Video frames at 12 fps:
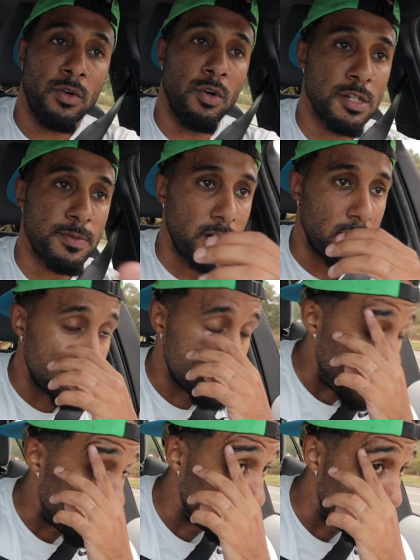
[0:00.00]
going to spend a little
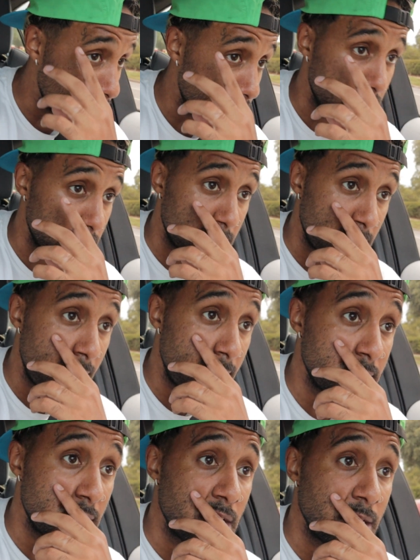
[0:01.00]
time with Alexis' dad
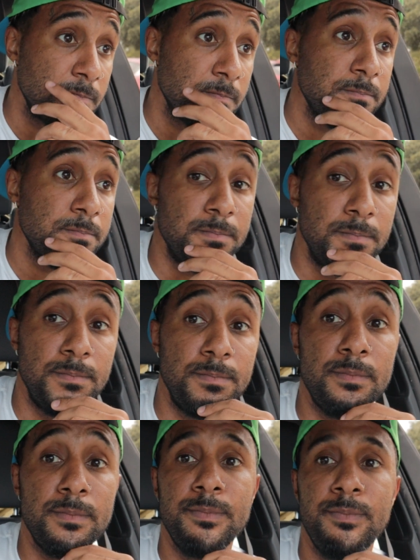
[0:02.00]
today
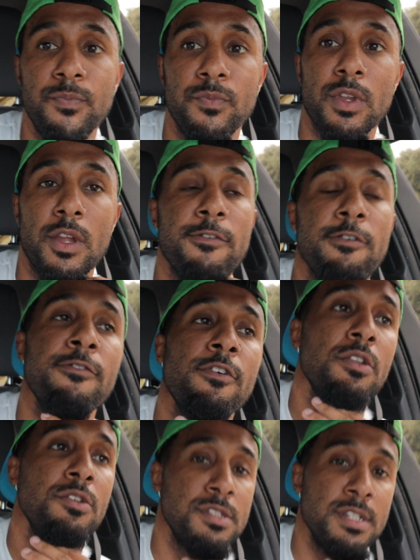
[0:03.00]
for
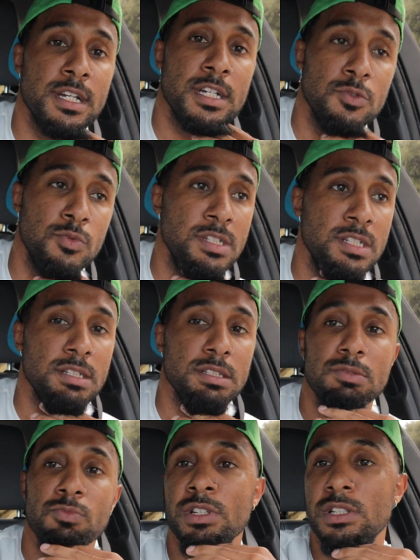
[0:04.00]
Father's Day because we
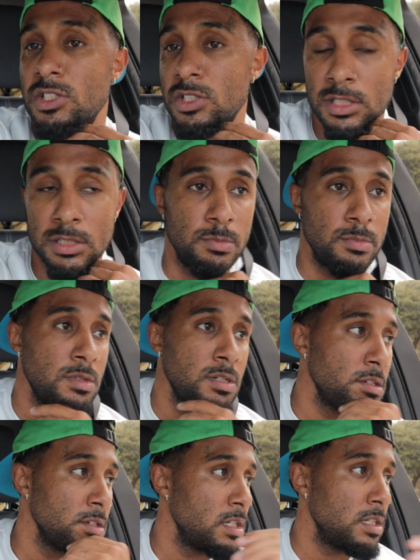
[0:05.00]
didn't see him
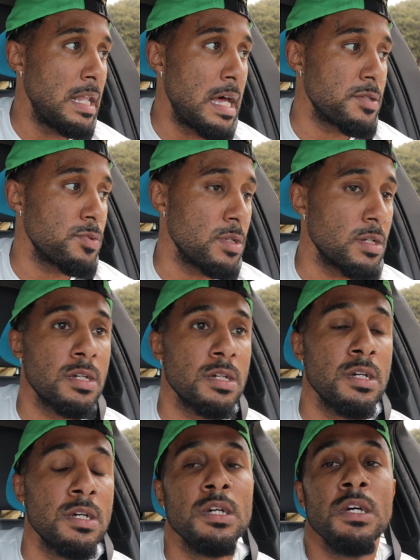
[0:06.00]
last week
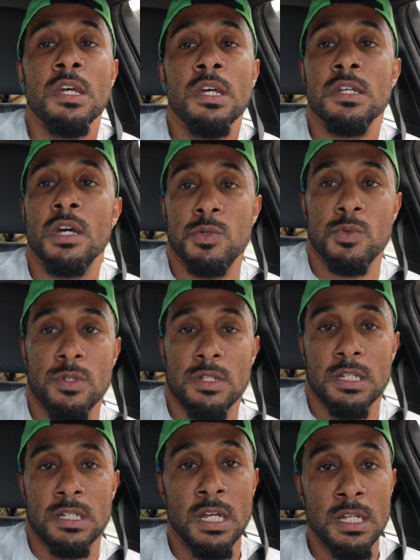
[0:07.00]
because we was
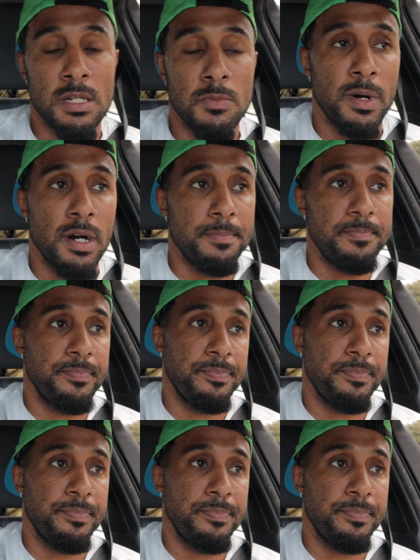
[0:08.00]
at Disney. But